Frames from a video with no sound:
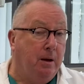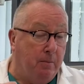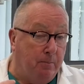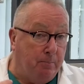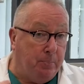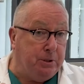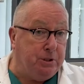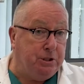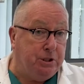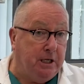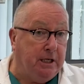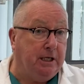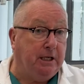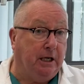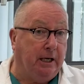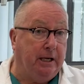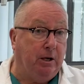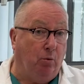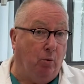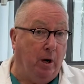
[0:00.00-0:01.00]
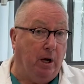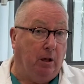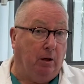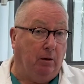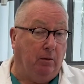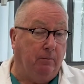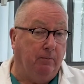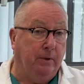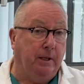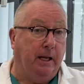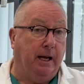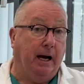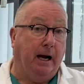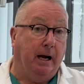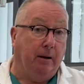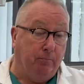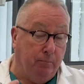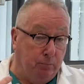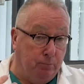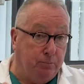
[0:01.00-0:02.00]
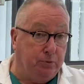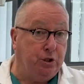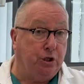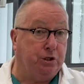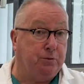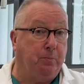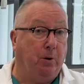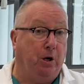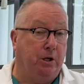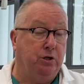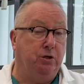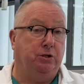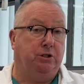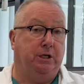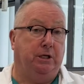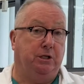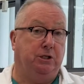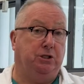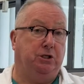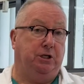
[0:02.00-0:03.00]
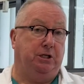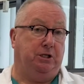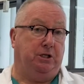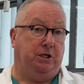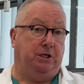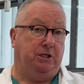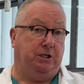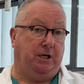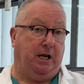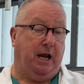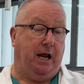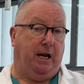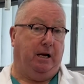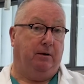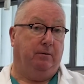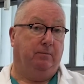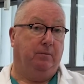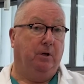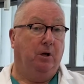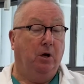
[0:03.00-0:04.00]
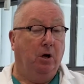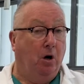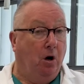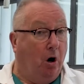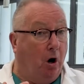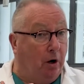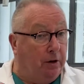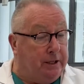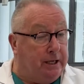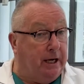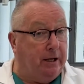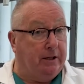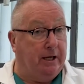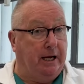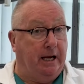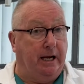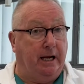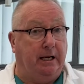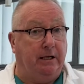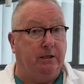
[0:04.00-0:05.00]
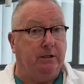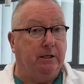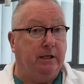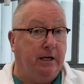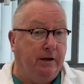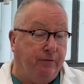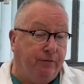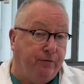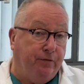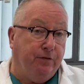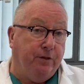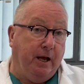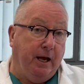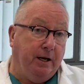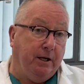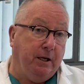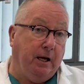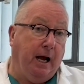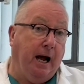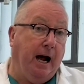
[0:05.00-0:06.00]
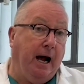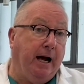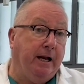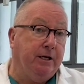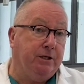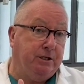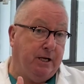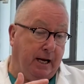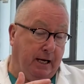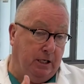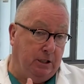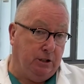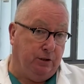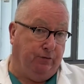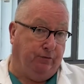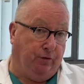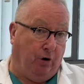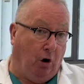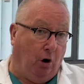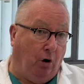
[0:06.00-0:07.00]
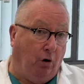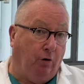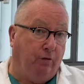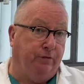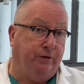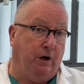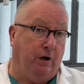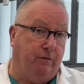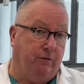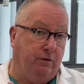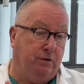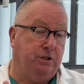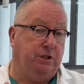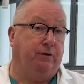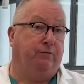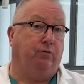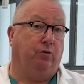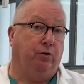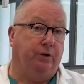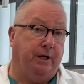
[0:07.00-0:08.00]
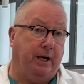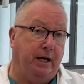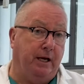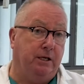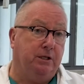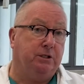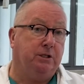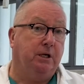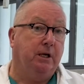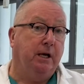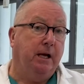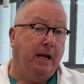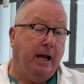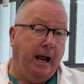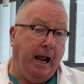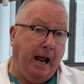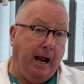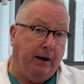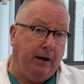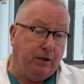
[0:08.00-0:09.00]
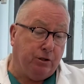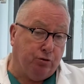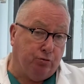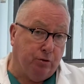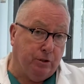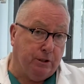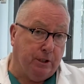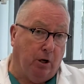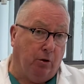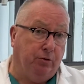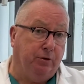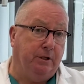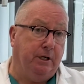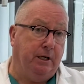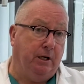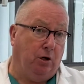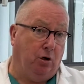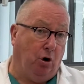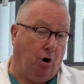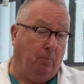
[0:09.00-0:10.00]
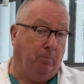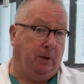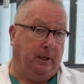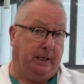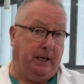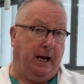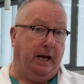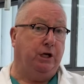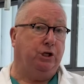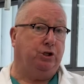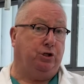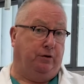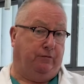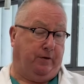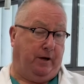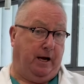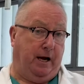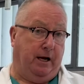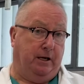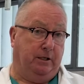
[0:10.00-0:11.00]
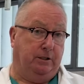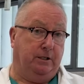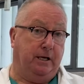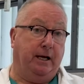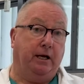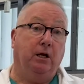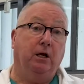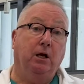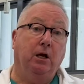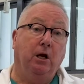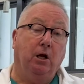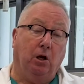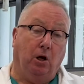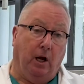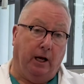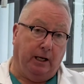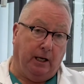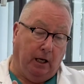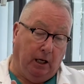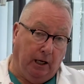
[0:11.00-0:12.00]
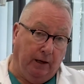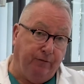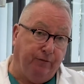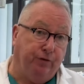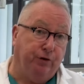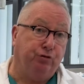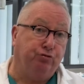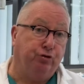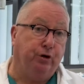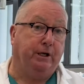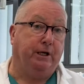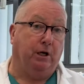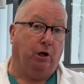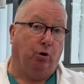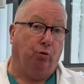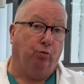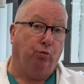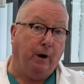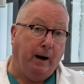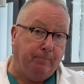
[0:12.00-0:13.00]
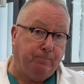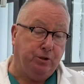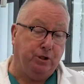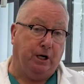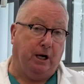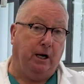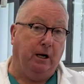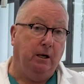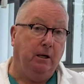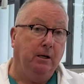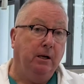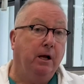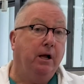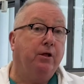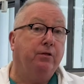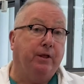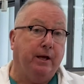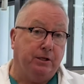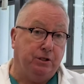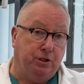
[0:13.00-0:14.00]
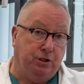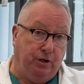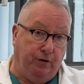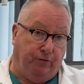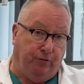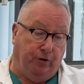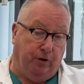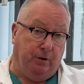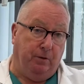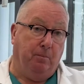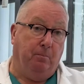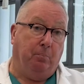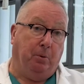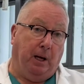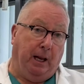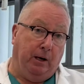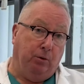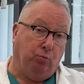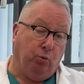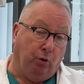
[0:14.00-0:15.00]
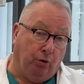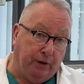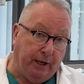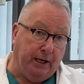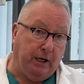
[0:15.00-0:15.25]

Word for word: particularly well, uh, just by using a CT scan. On the other hand, if that heart attack has evolved over several days and it's resulted in a complication of a heart attack, like a left ventricular rupture, that's different. Blood will then